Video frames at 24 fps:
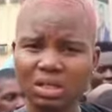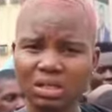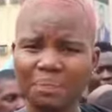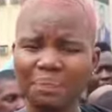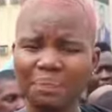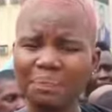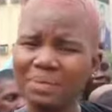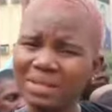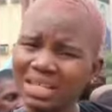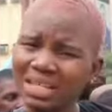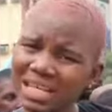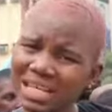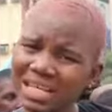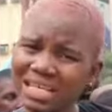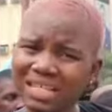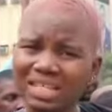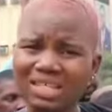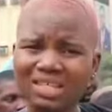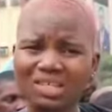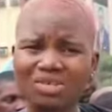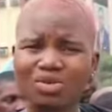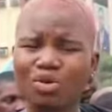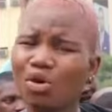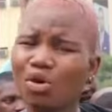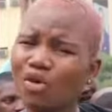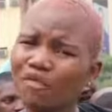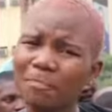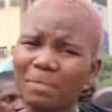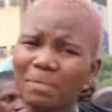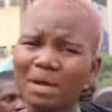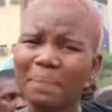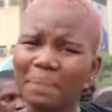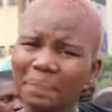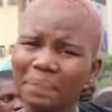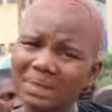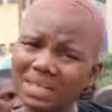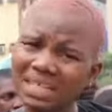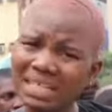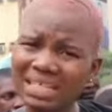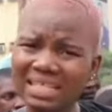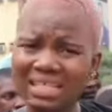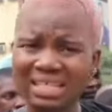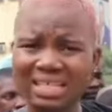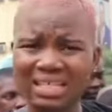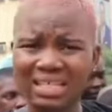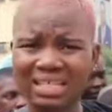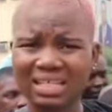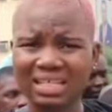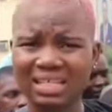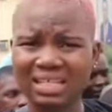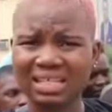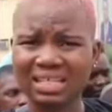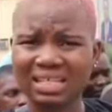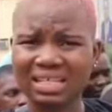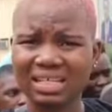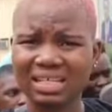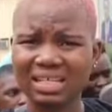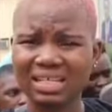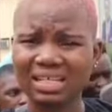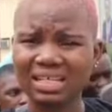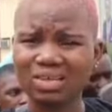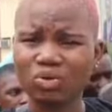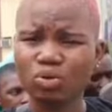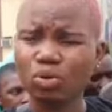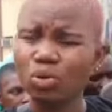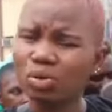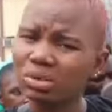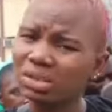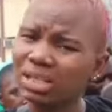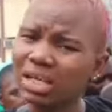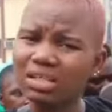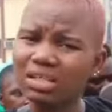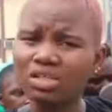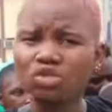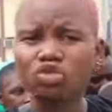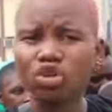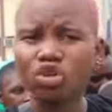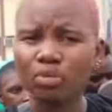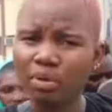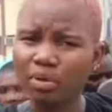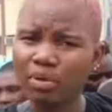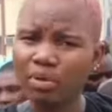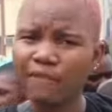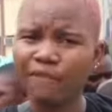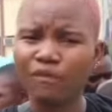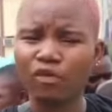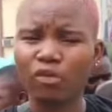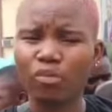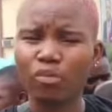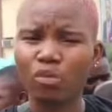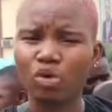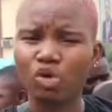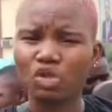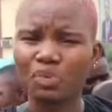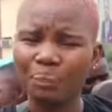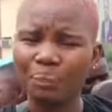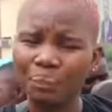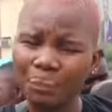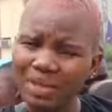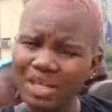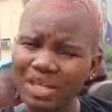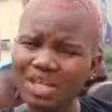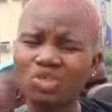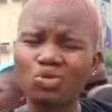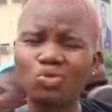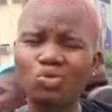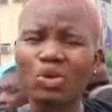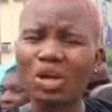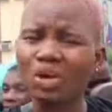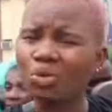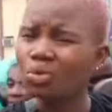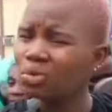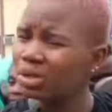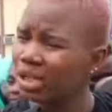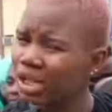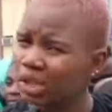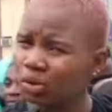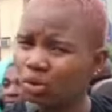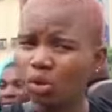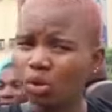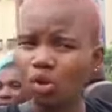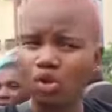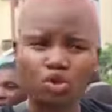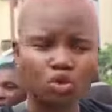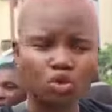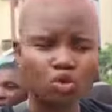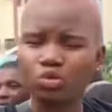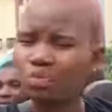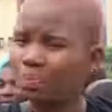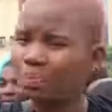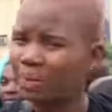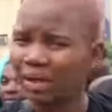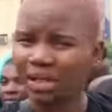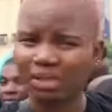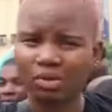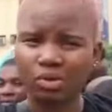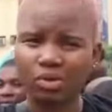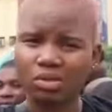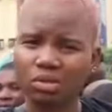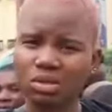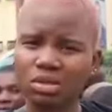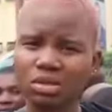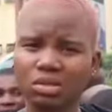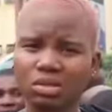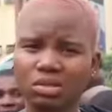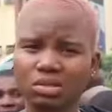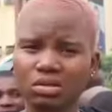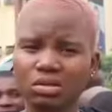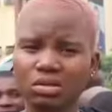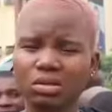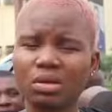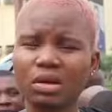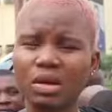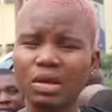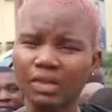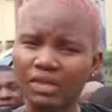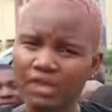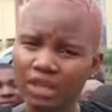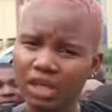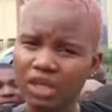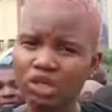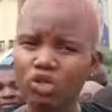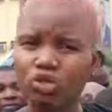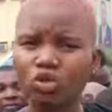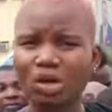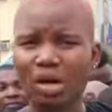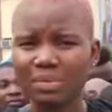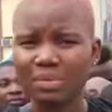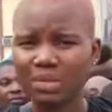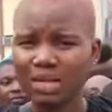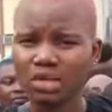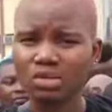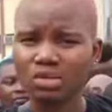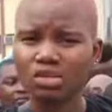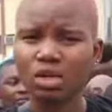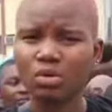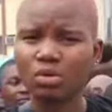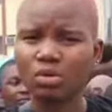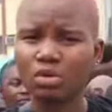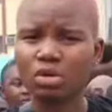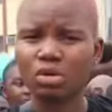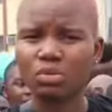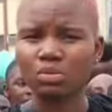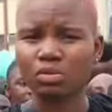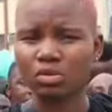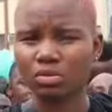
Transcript: Please, government, please, don't take this job away from us. Please, regulators, don't ban us. Thank you. I'm Sandra once more.